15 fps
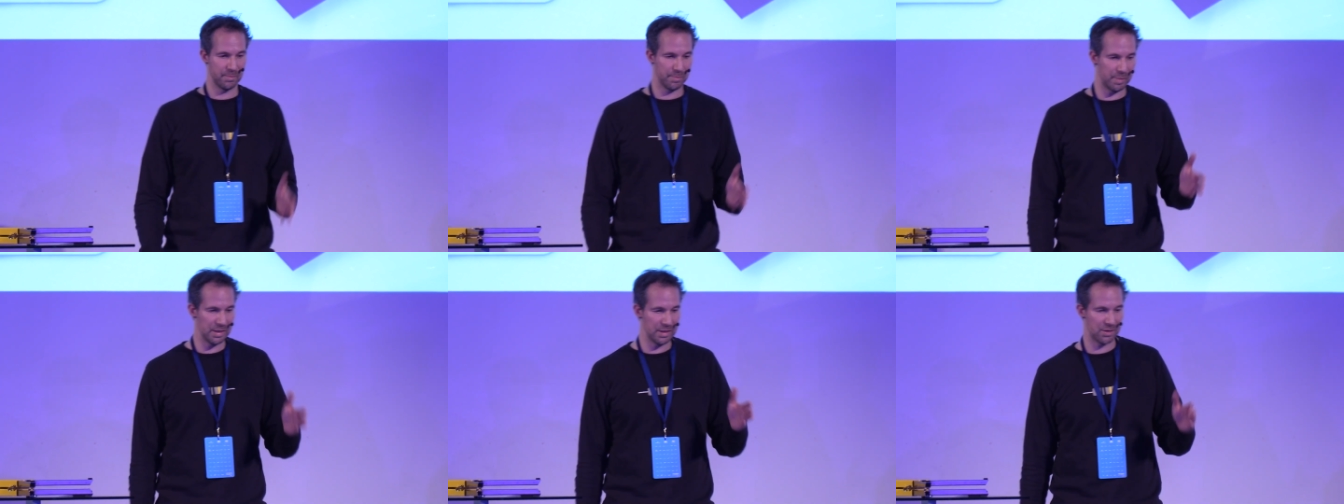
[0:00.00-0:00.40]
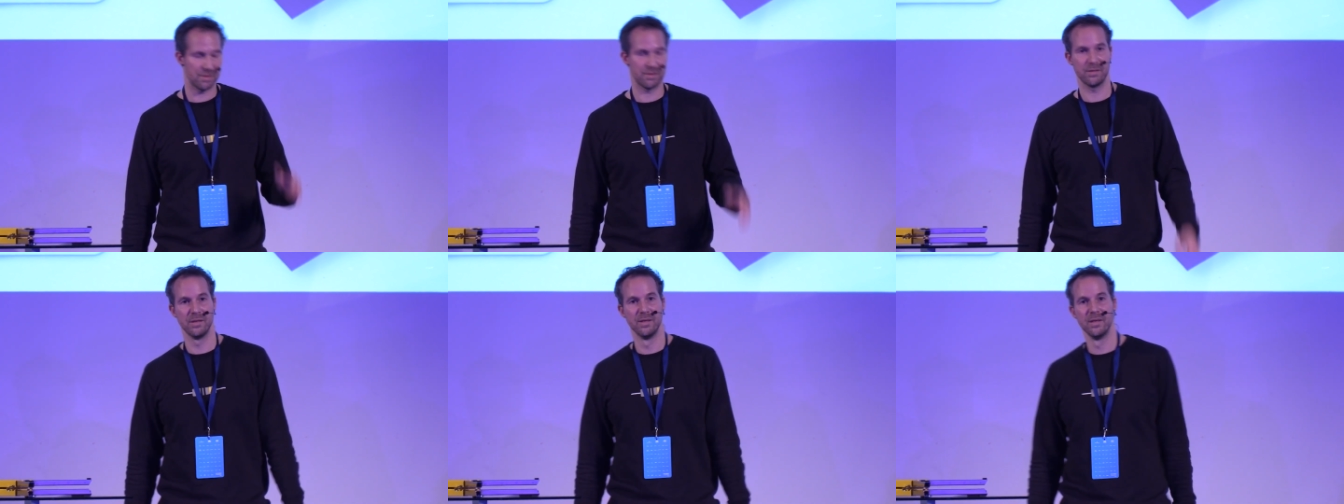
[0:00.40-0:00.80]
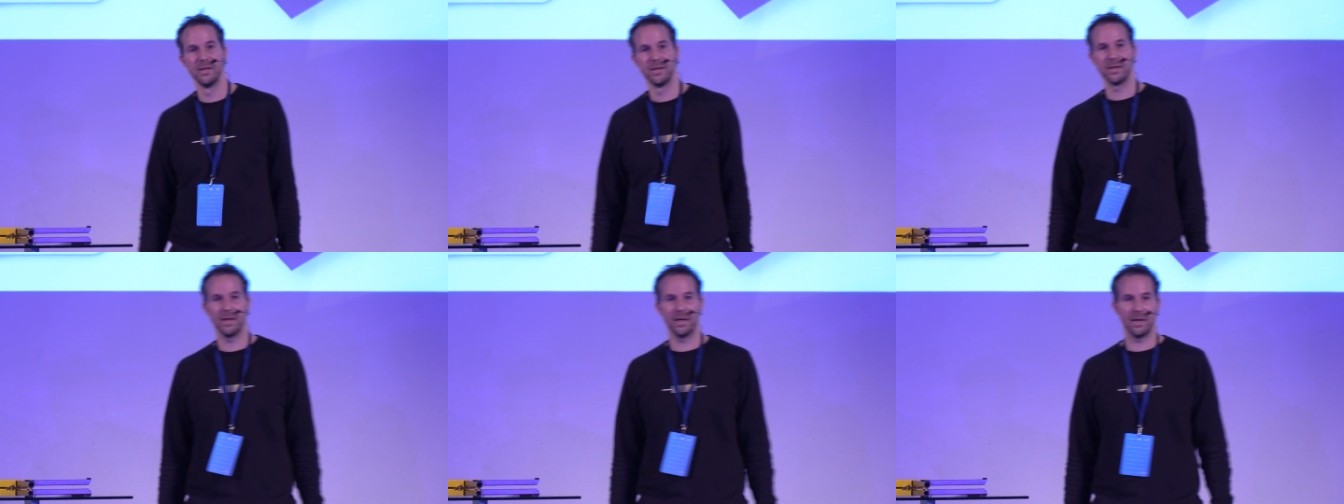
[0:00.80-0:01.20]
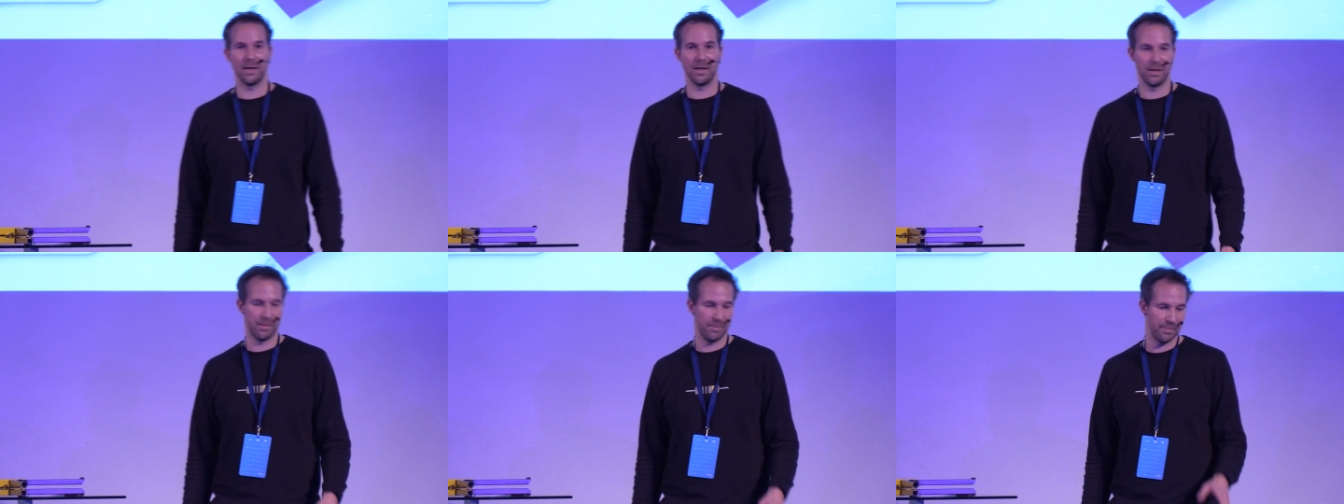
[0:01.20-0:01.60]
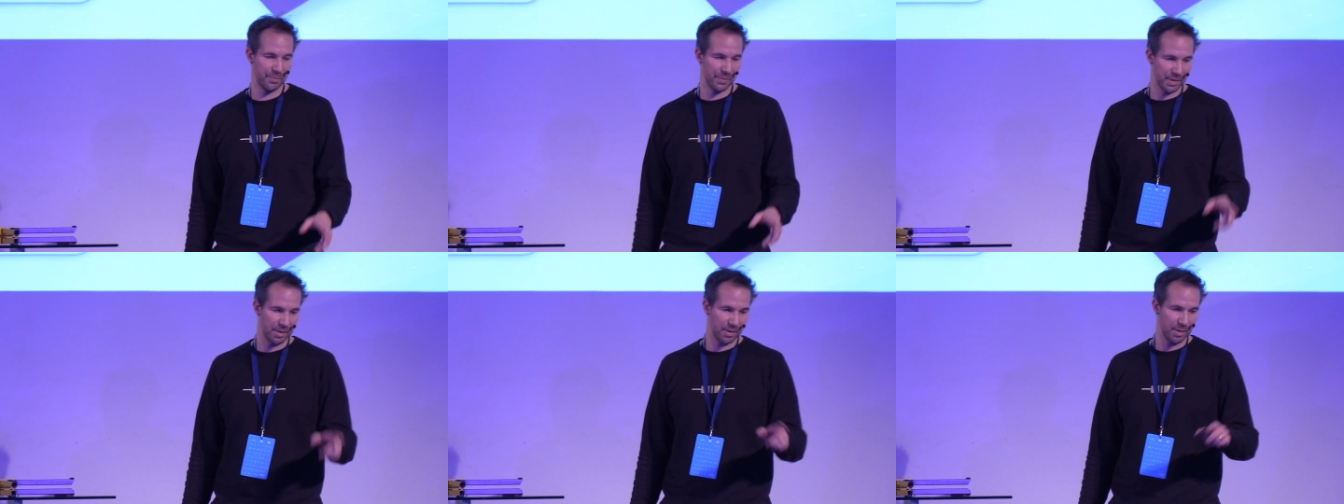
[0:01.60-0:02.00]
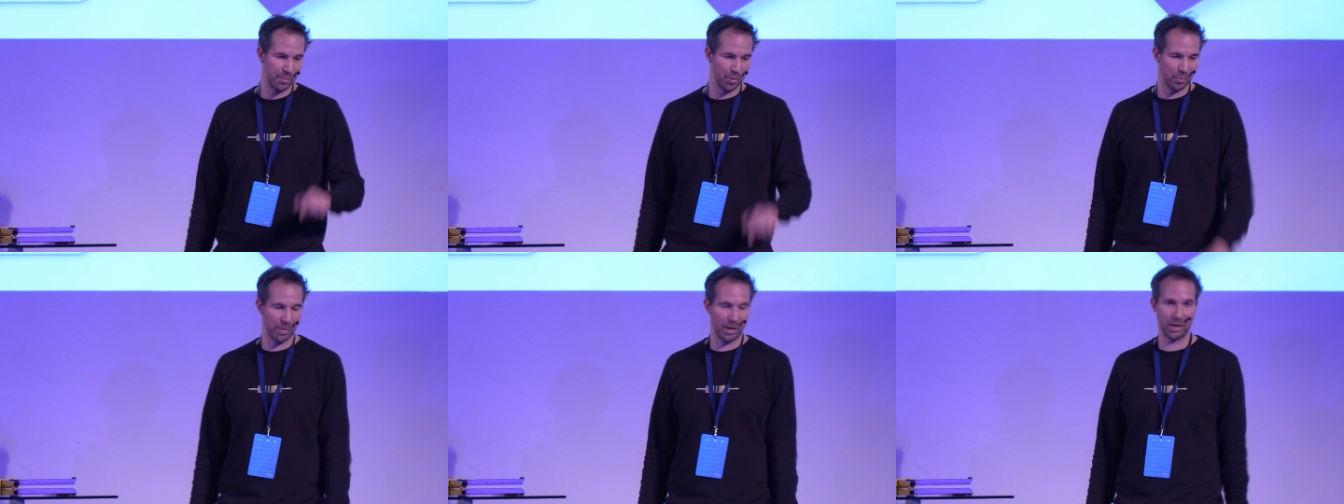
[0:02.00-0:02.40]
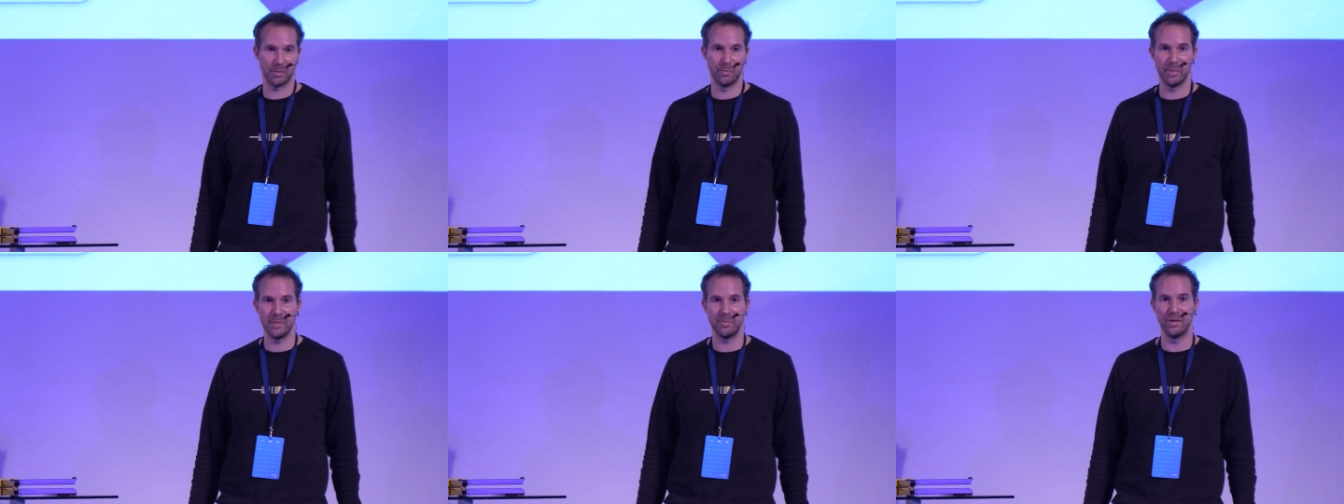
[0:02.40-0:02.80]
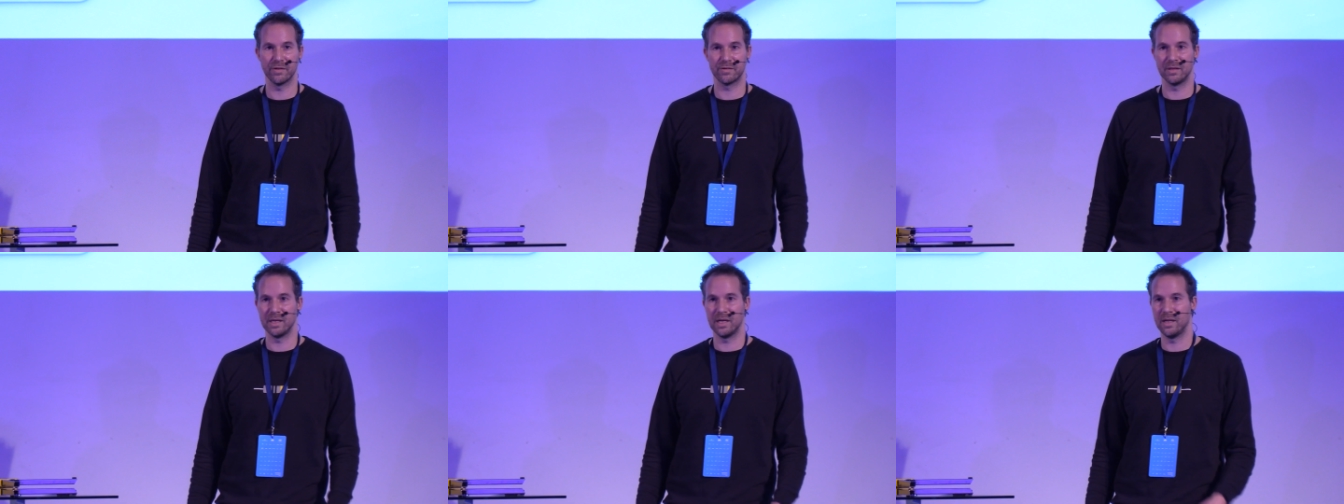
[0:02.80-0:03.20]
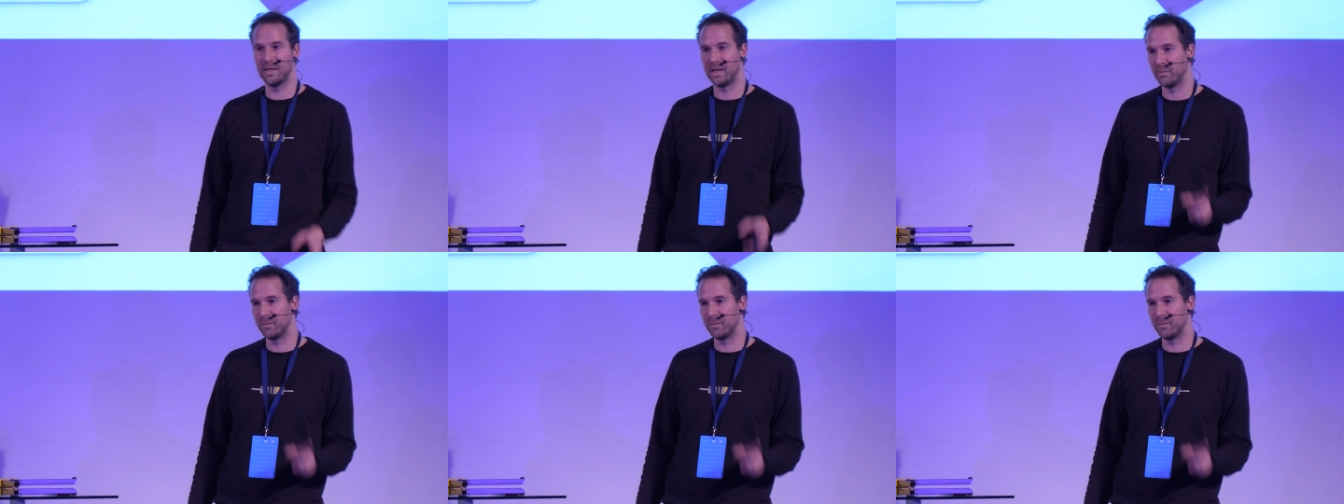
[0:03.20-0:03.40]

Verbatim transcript: Please bookmark Beep.nl,